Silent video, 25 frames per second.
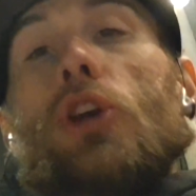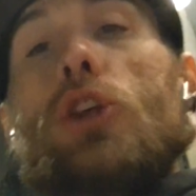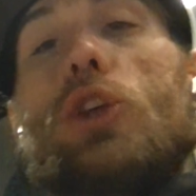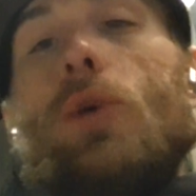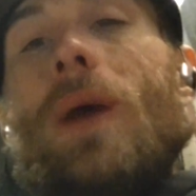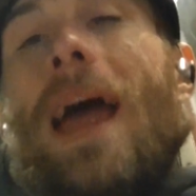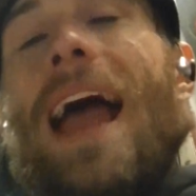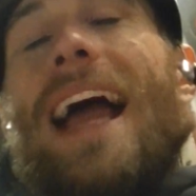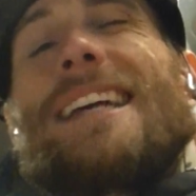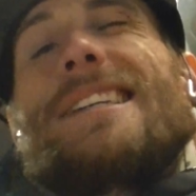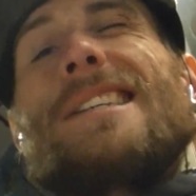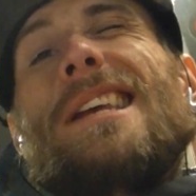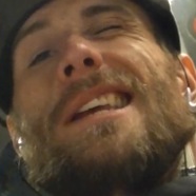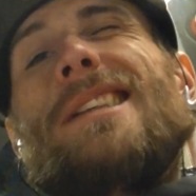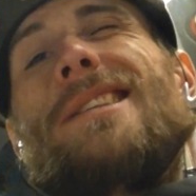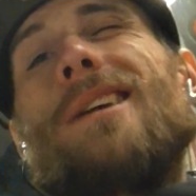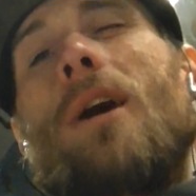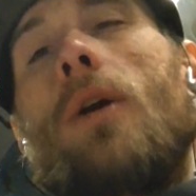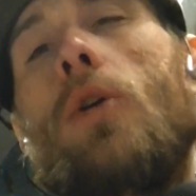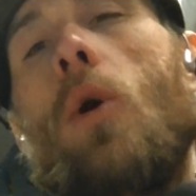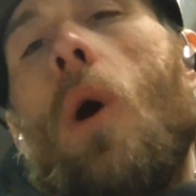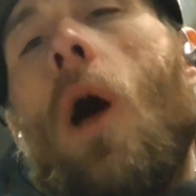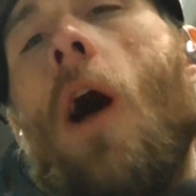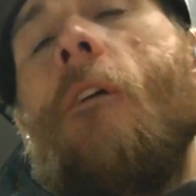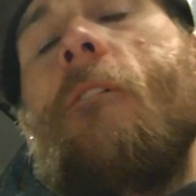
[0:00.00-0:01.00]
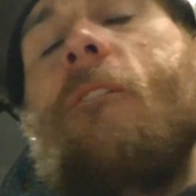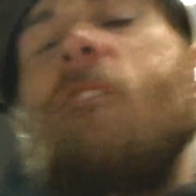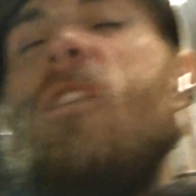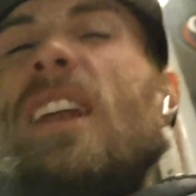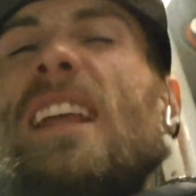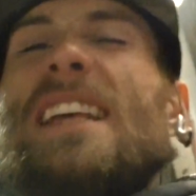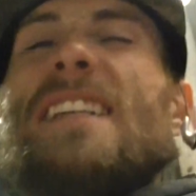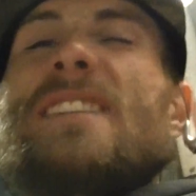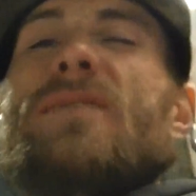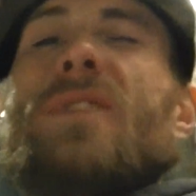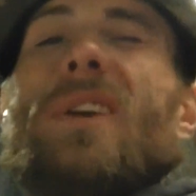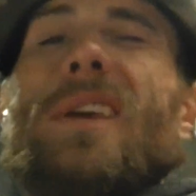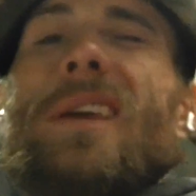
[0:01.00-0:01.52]
You actually don't know how funny
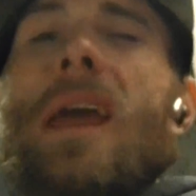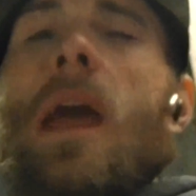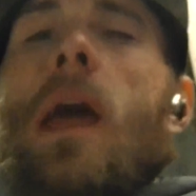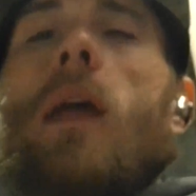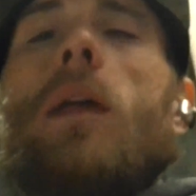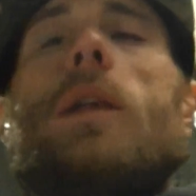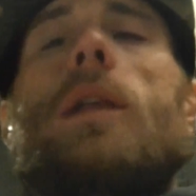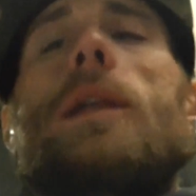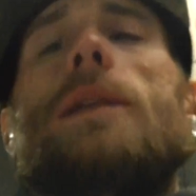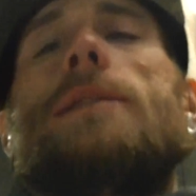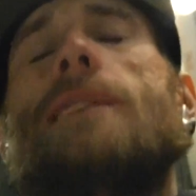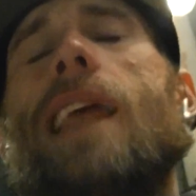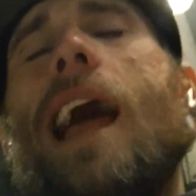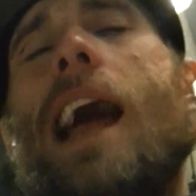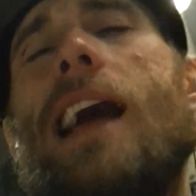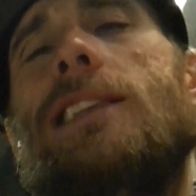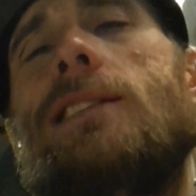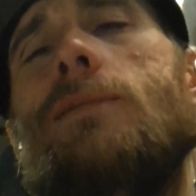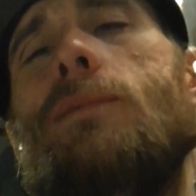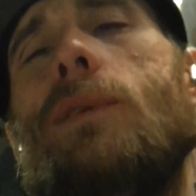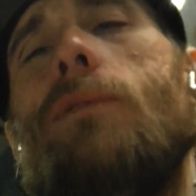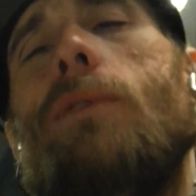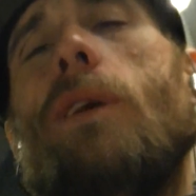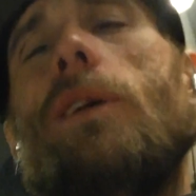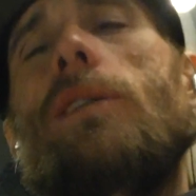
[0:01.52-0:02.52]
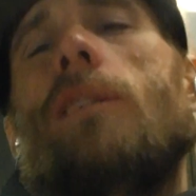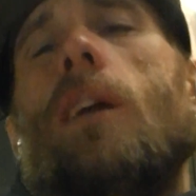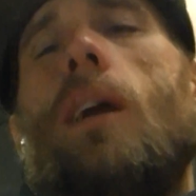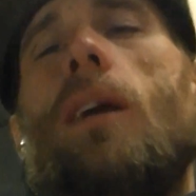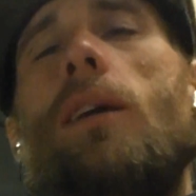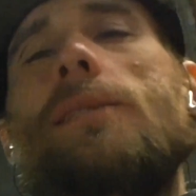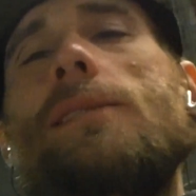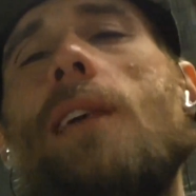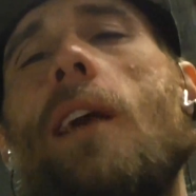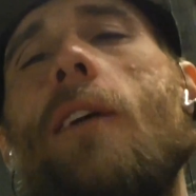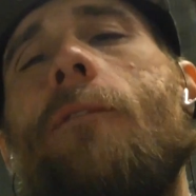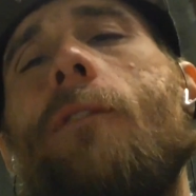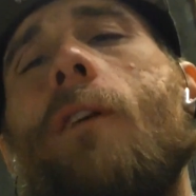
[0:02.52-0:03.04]
as fucking hell it is not to be right there,
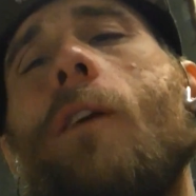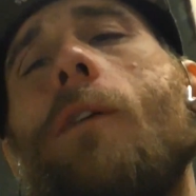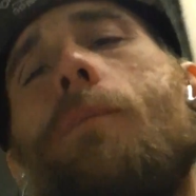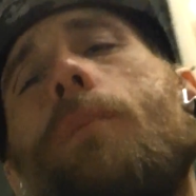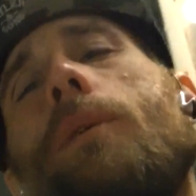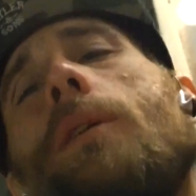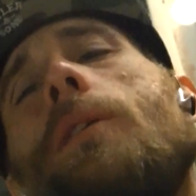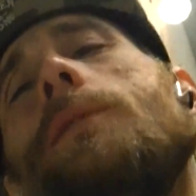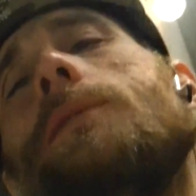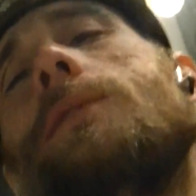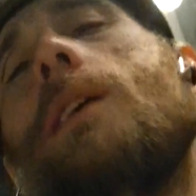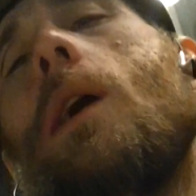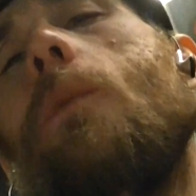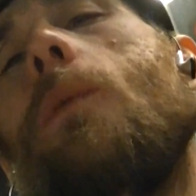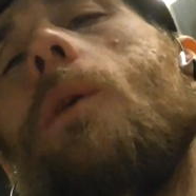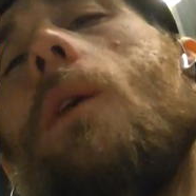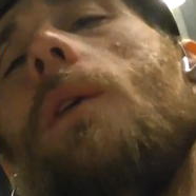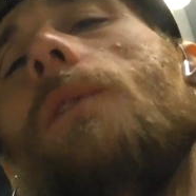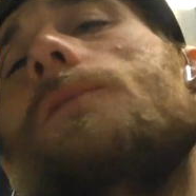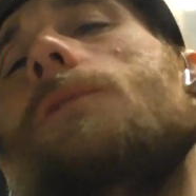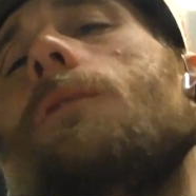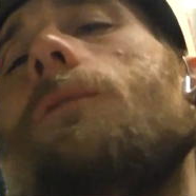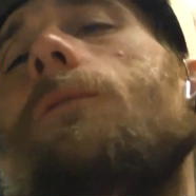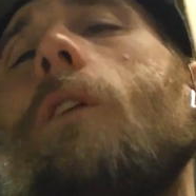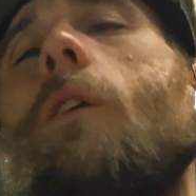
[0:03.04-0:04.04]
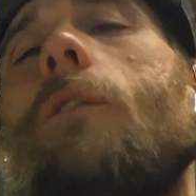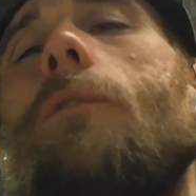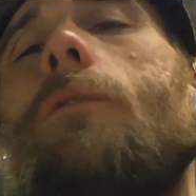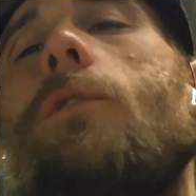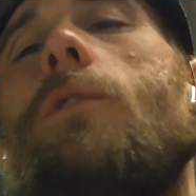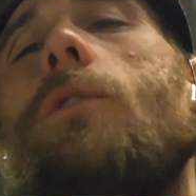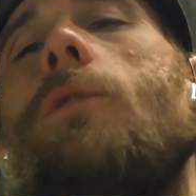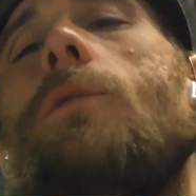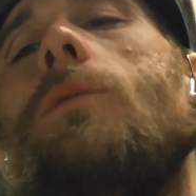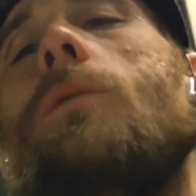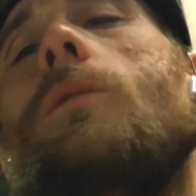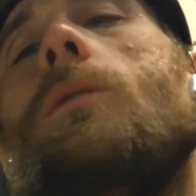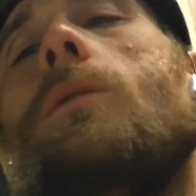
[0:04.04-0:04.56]
as I felt, but here's how we also felt for
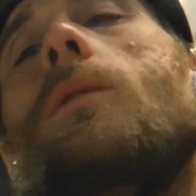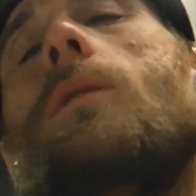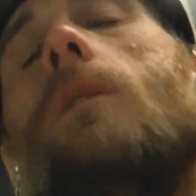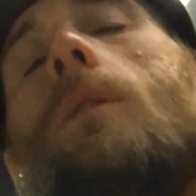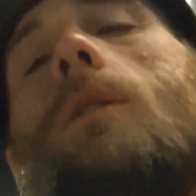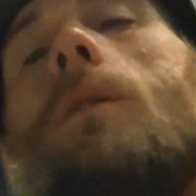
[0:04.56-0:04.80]
you.